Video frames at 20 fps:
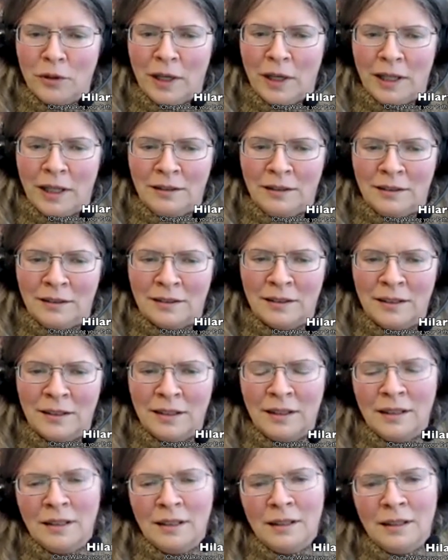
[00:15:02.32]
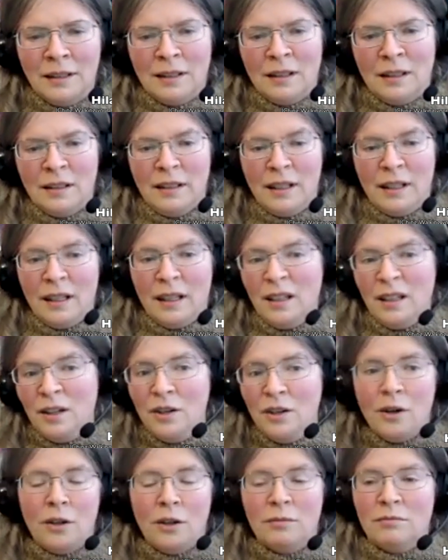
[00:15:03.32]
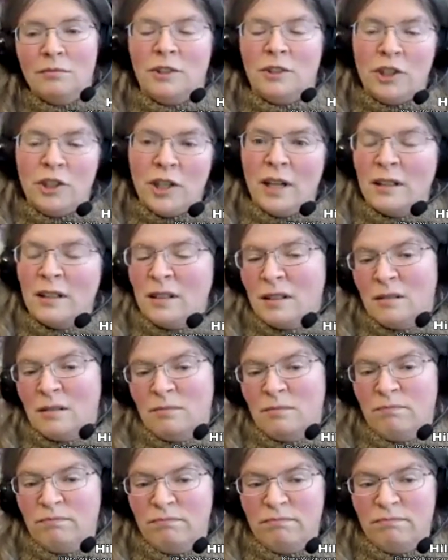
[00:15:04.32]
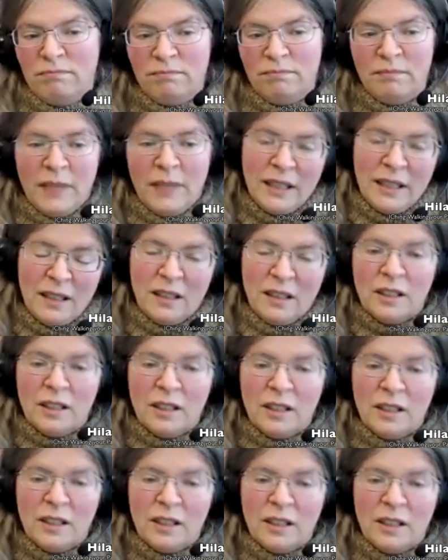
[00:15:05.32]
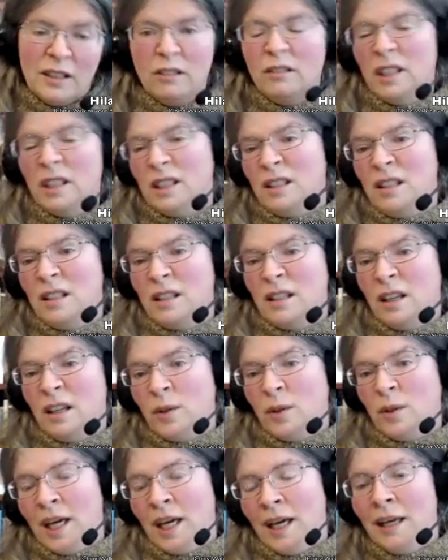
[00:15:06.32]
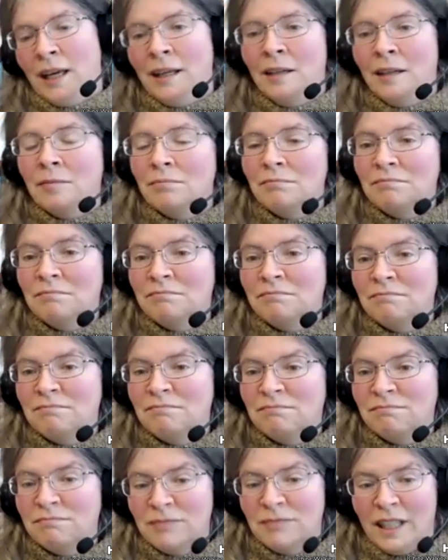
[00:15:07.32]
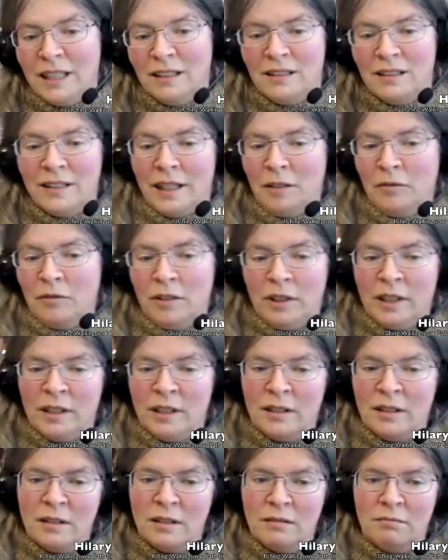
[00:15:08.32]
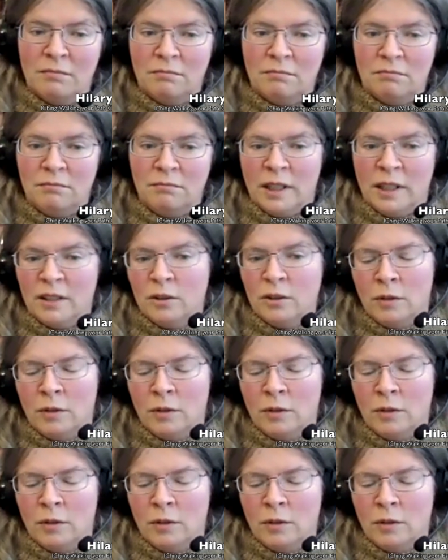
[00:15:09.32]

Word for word: and yeah, not just making do. This is okay. I can settle for this. It's mm, all right.